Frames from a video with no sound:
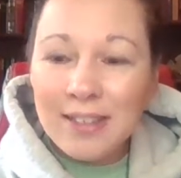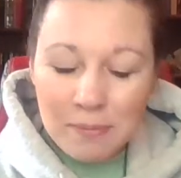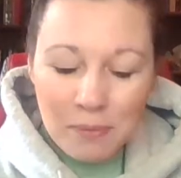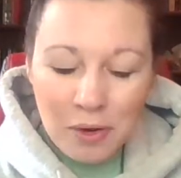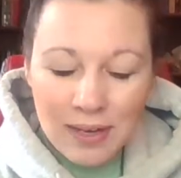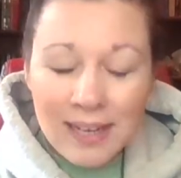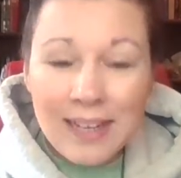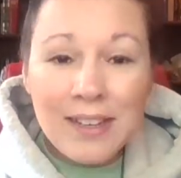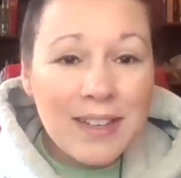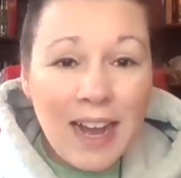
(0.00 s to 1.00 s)
Good
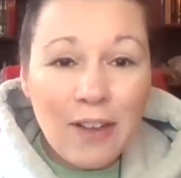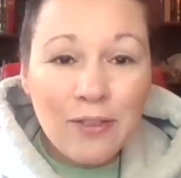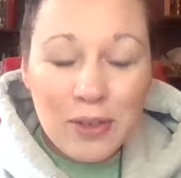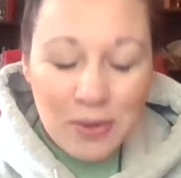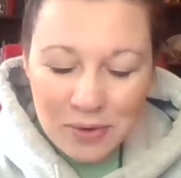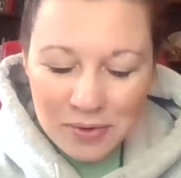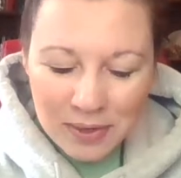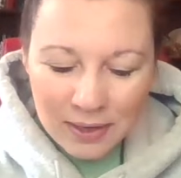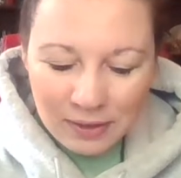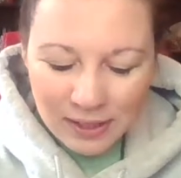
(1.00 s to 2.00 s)
morning, good afternoon,
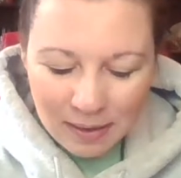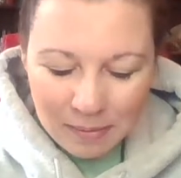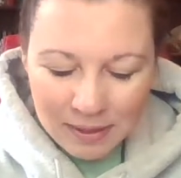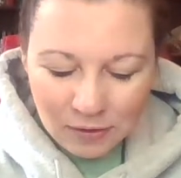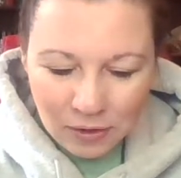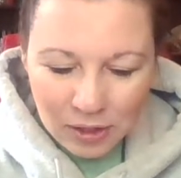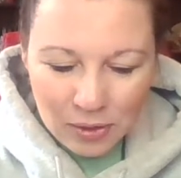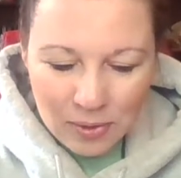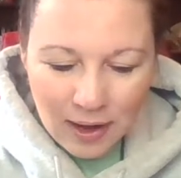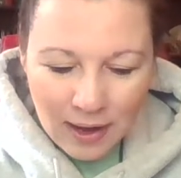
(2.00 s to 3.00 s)
whatever time it is for
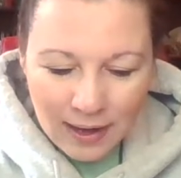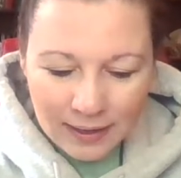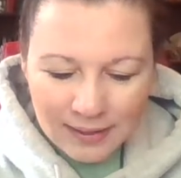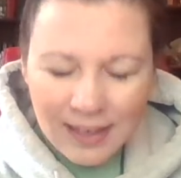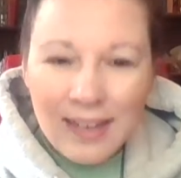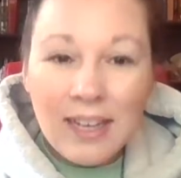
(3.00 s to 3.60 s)
you guys.